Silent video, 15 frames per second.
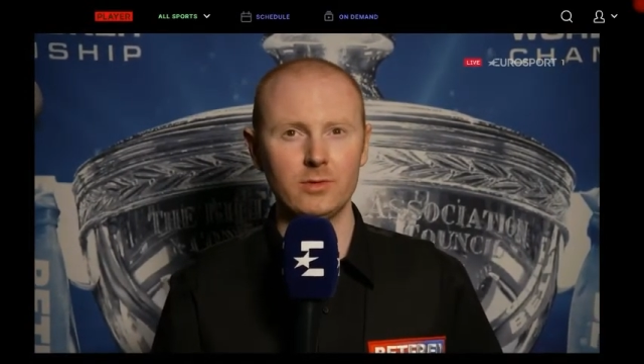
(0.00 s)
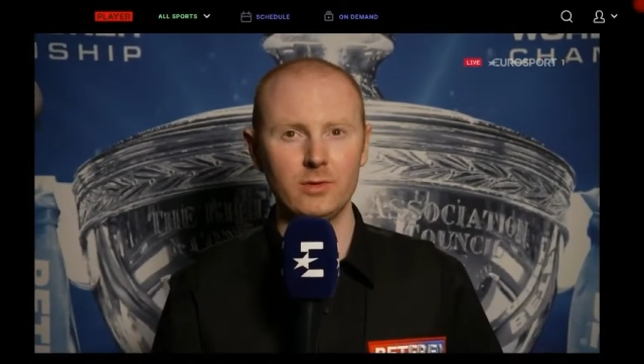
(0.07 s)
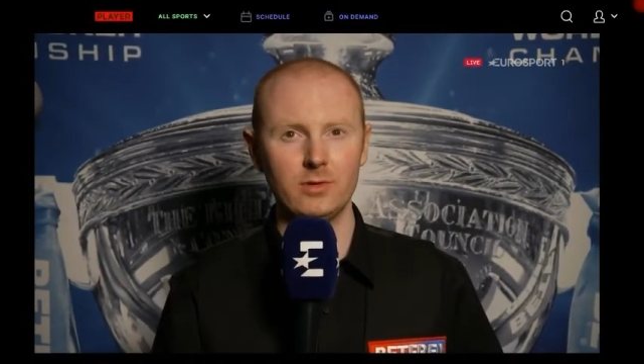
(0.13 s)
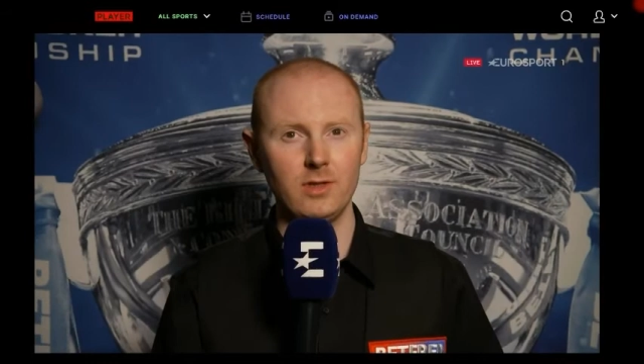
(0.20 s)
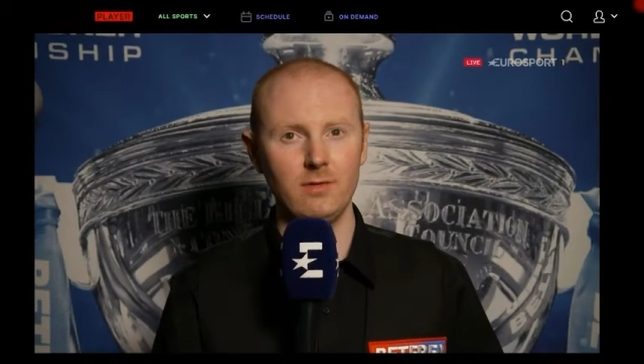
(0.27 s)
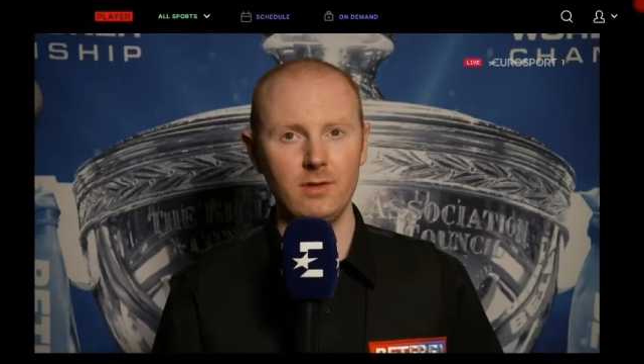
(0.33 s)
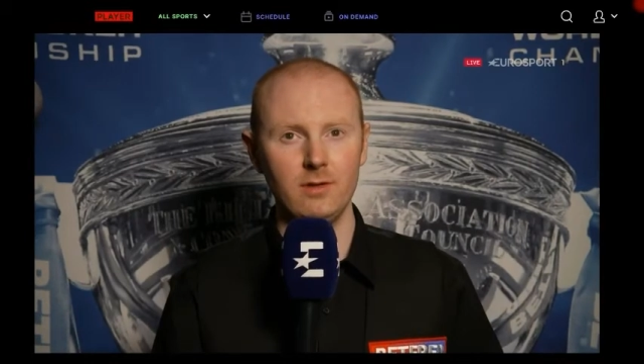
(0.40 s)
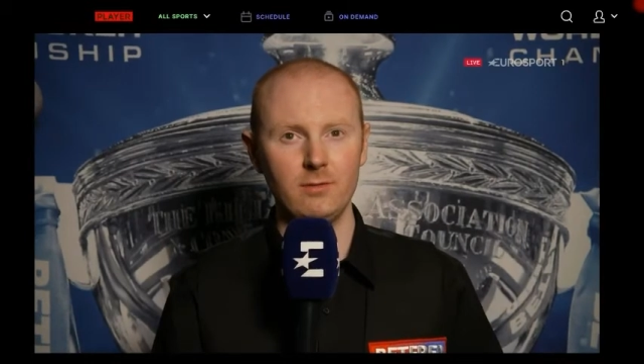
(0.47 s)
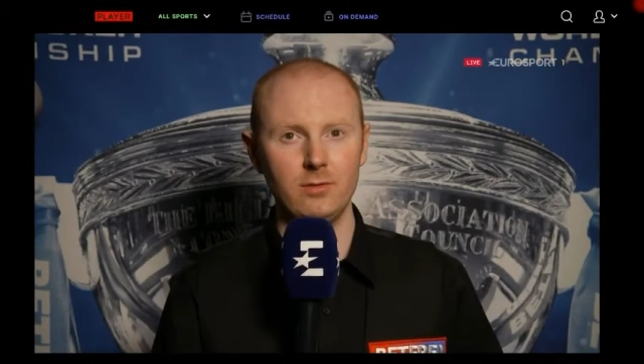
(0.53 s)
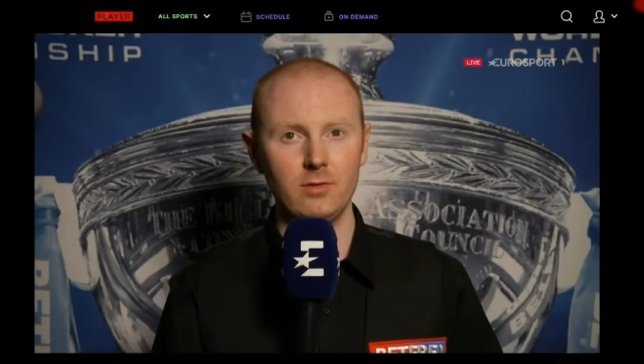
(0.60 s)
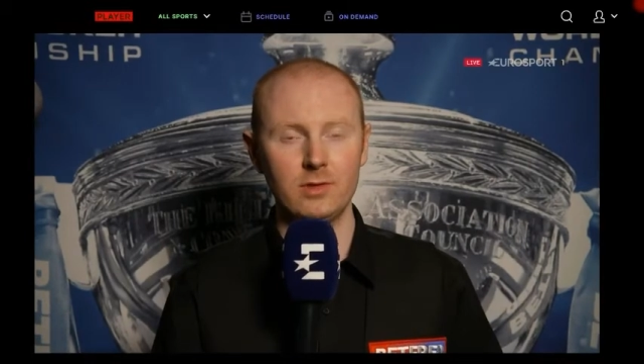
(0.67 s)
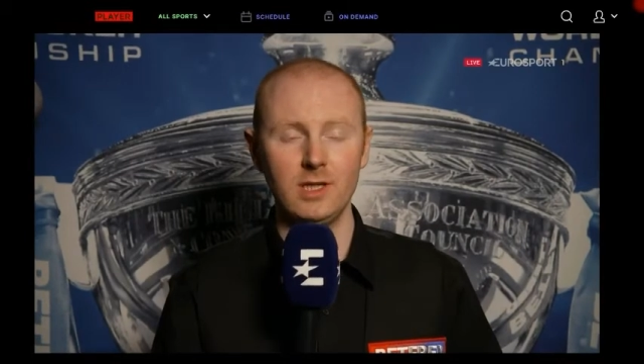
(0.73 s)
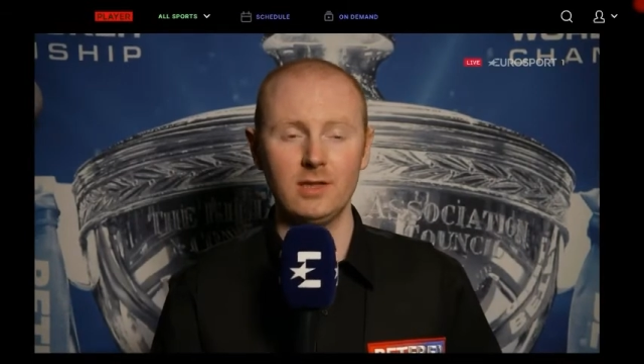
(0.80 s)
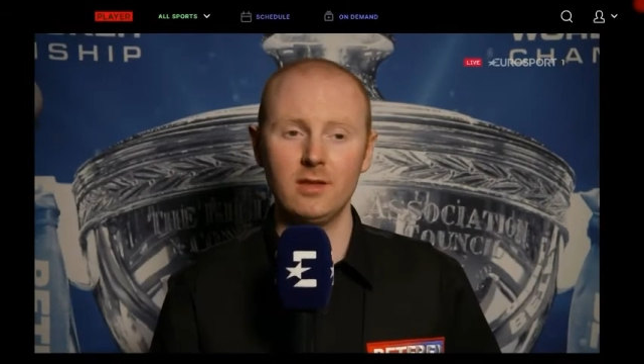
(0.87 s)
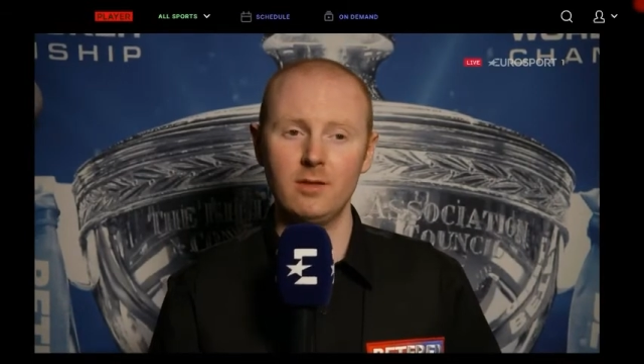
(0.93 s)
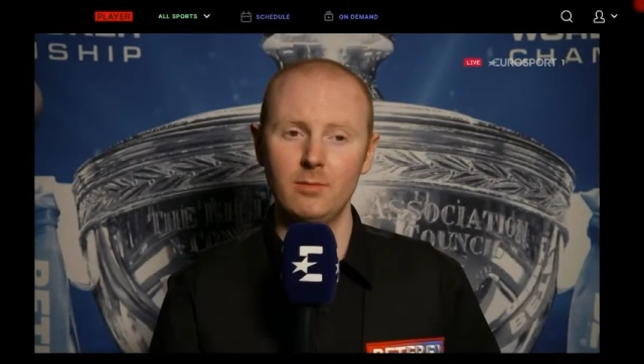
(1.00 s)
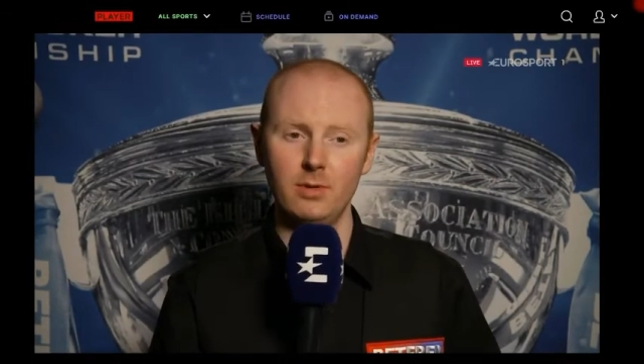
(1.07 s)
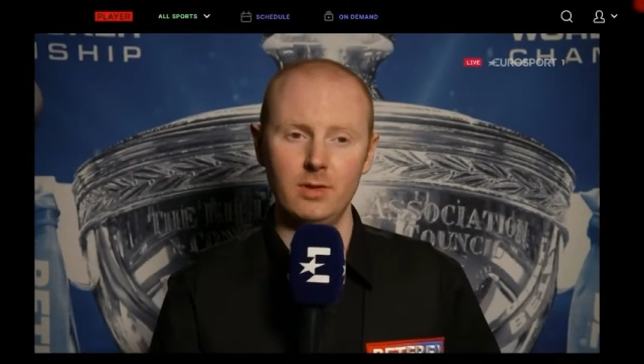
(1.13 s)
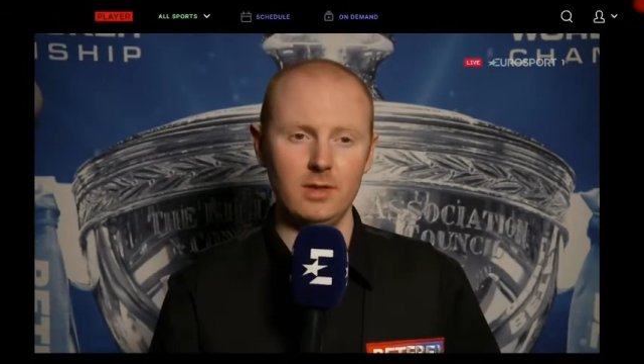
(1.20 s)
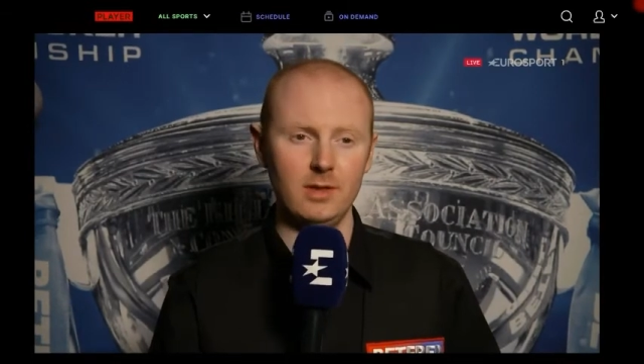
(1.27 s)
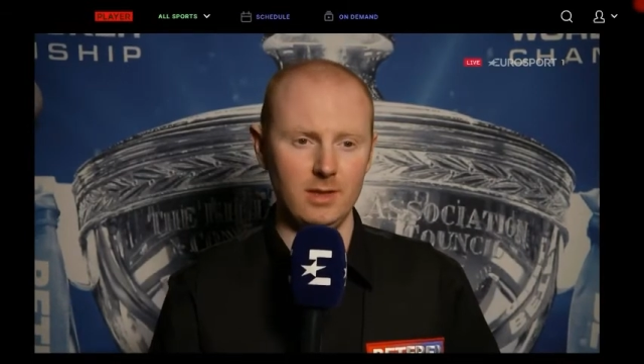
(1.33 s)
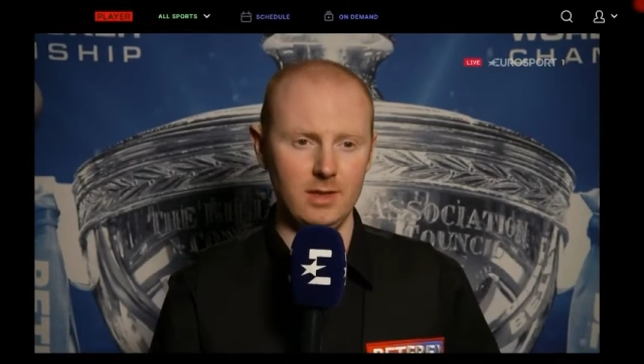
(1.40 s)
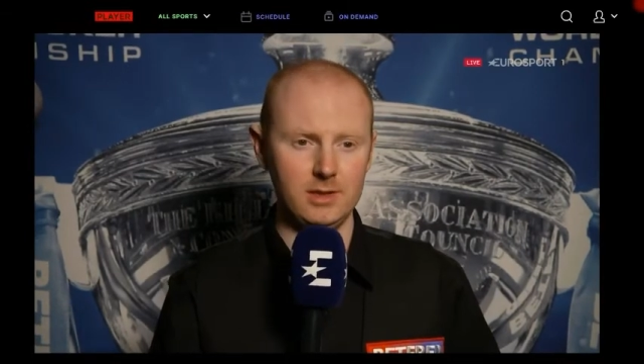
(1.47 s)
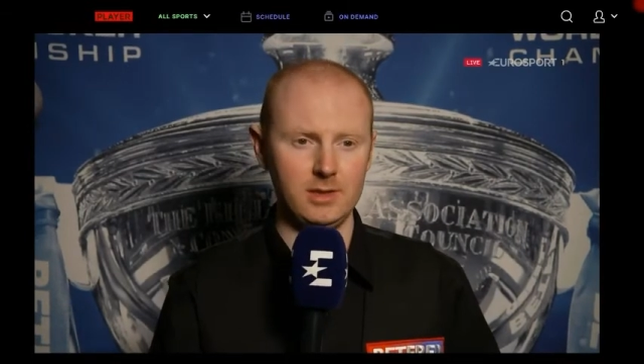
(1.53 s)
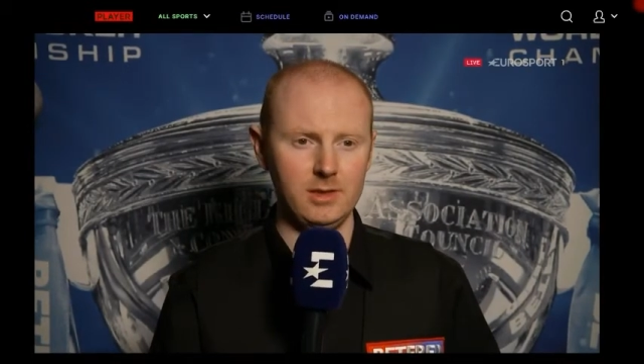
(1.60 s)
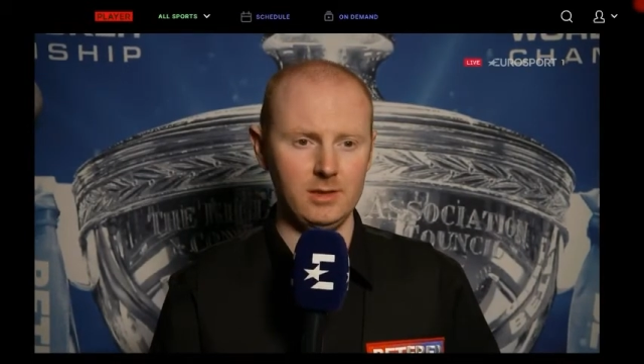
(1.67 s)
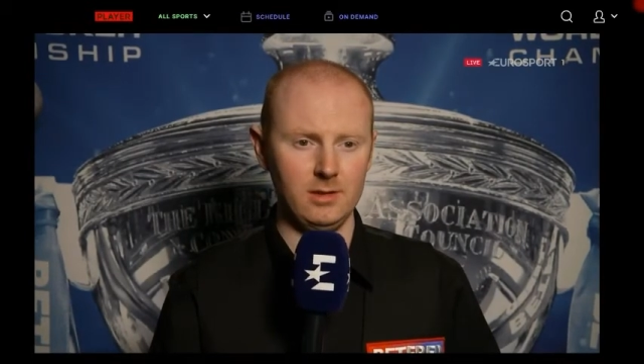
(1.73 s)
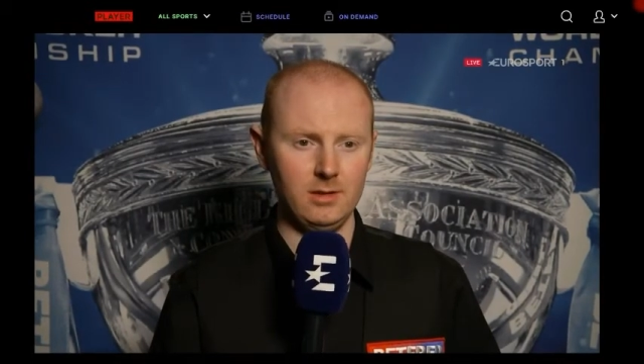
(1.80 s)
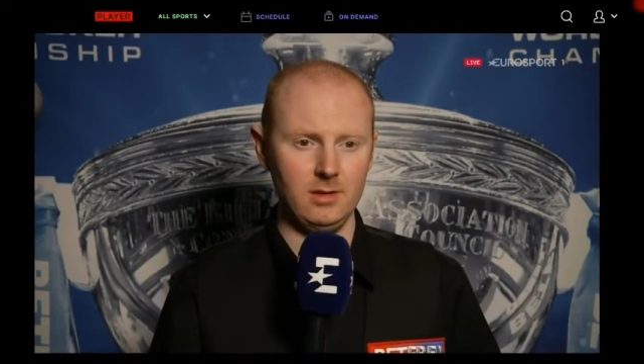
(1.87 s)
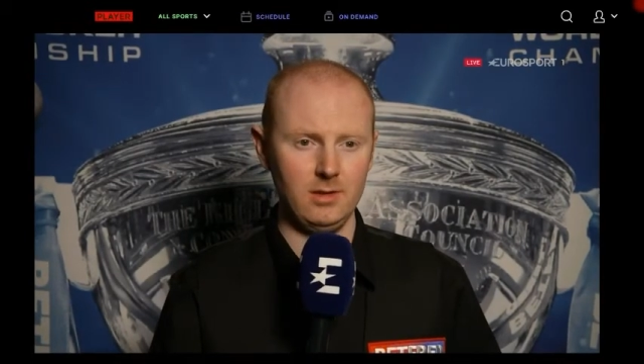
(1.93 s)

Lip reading: just having a few, because I didn't play last year,